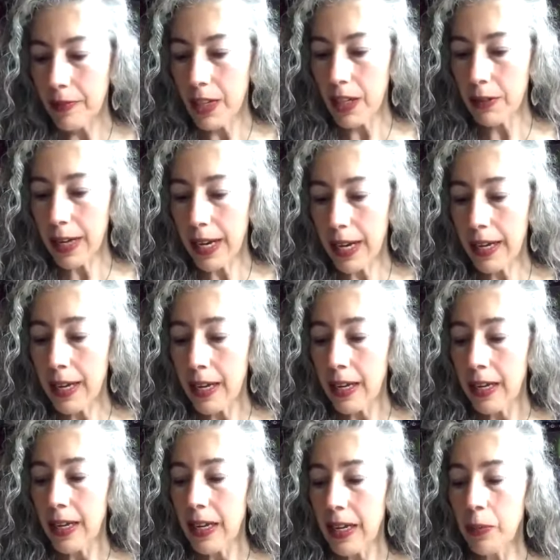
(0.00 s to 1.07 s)
Okay,
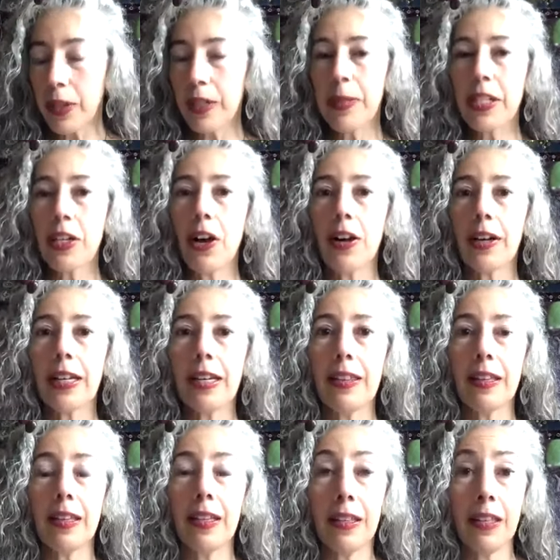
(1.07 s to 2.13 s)
and we're going to be talking
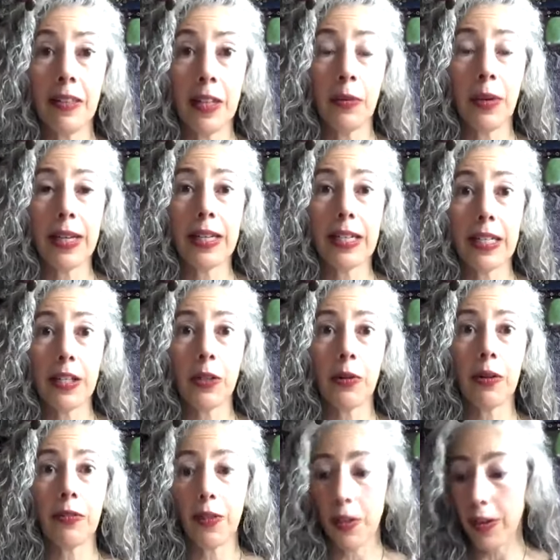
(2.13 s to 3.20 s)
in the Awakening to
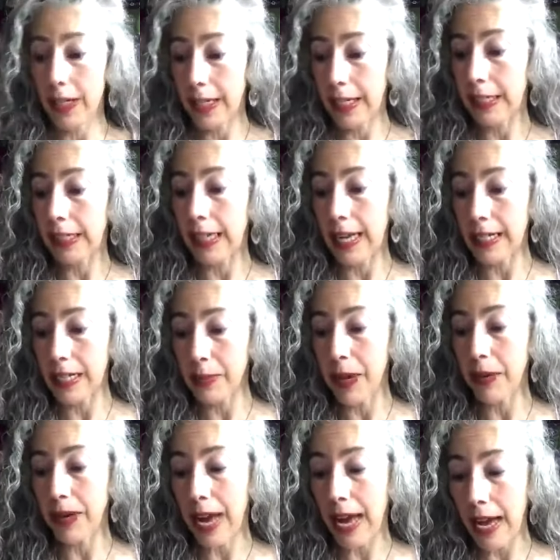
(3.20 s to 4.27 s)
Our Fairy Kin class
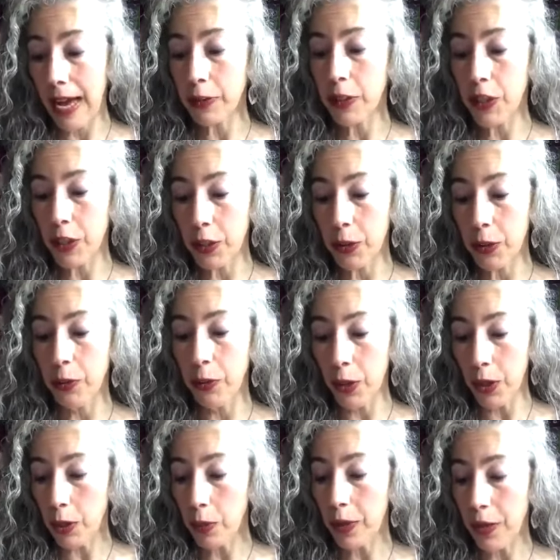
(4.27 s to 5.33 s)
about how to
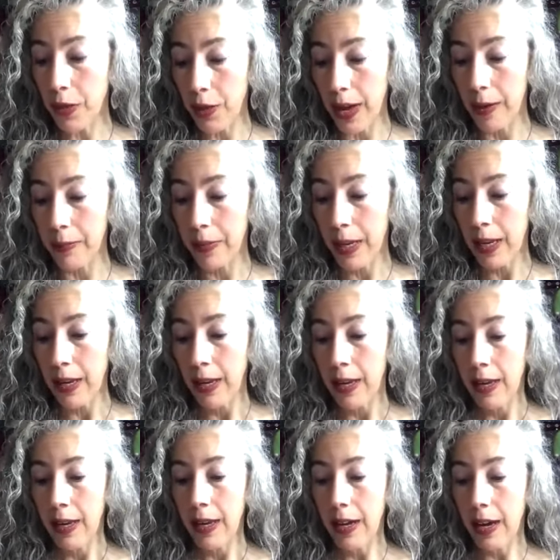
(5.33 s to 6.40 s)
work with them
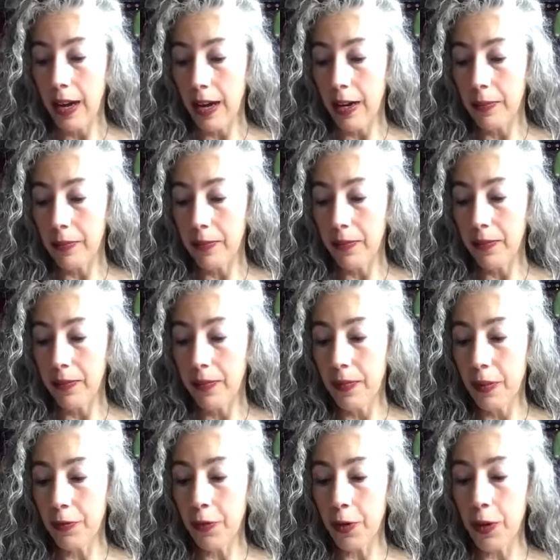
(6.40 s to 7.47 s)

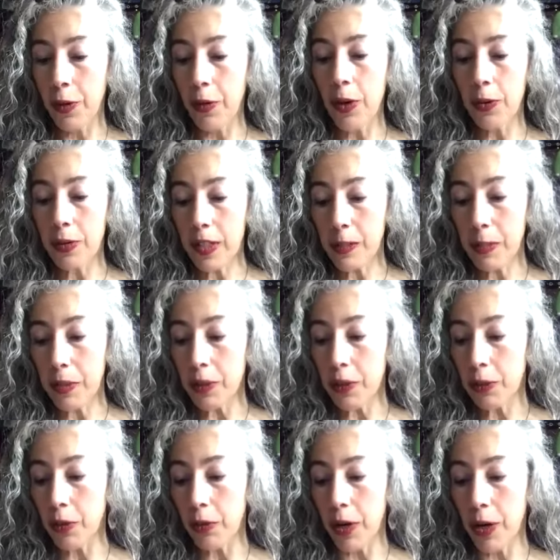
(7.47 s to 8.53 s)
for your own
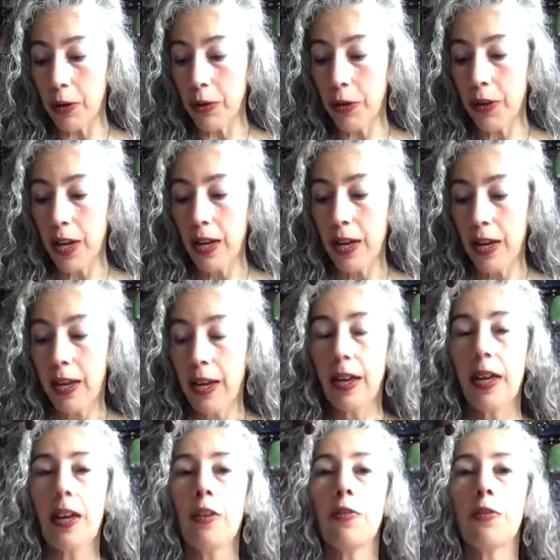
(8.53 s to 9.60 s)
spiritual growth,
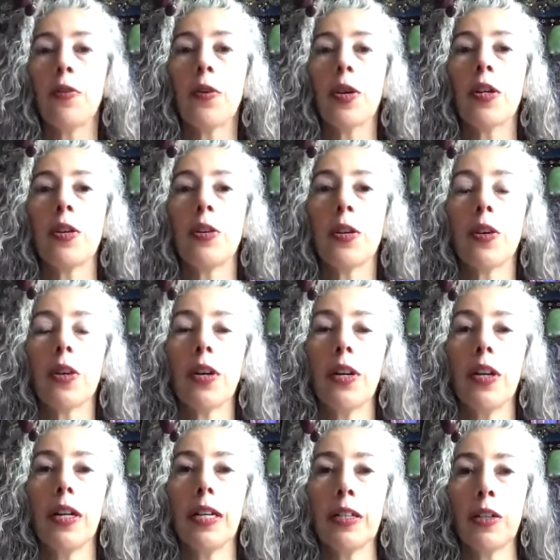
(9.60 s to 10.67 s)
for your
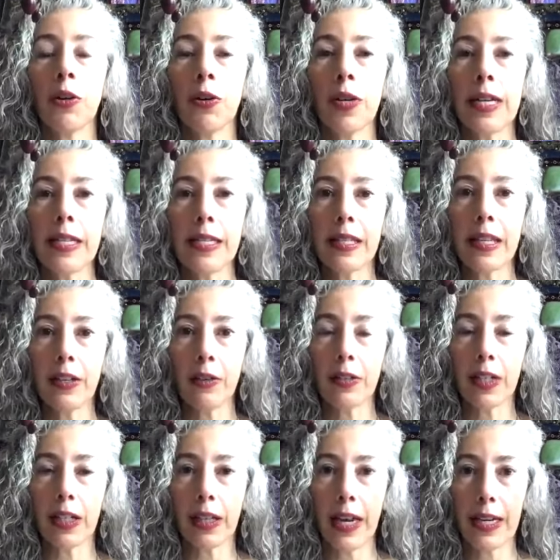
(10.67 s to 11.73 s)
increasing your
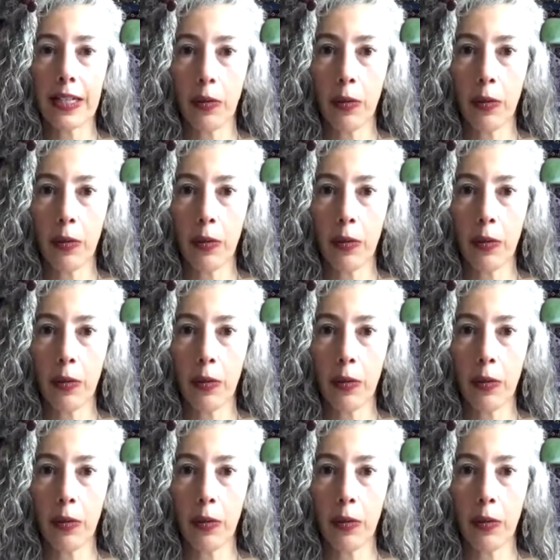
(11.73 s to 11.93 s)
delight